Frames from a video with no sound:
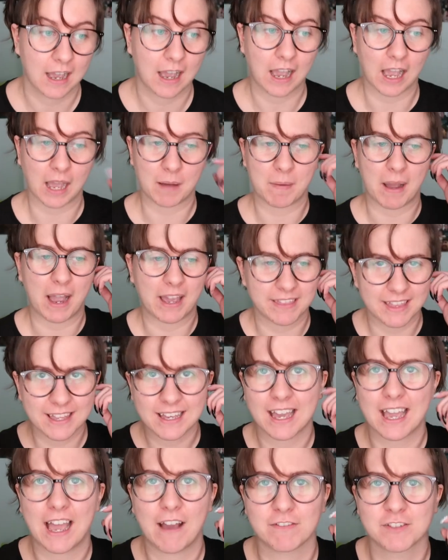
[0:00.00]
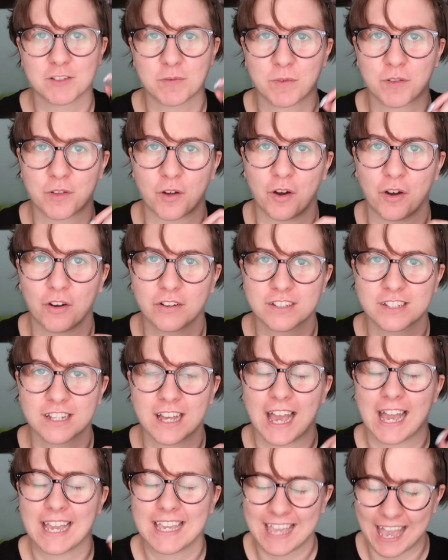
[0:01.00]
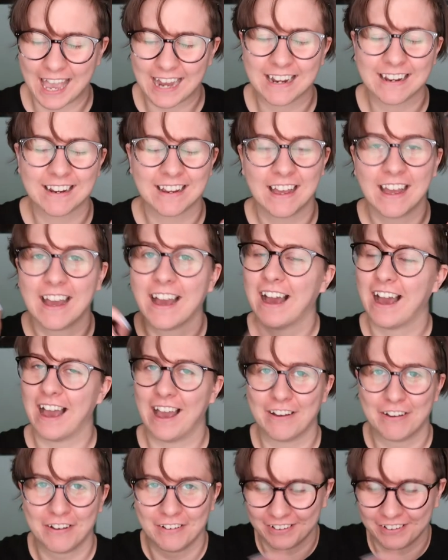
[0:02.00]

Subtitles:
I think I have some thoughts, again, a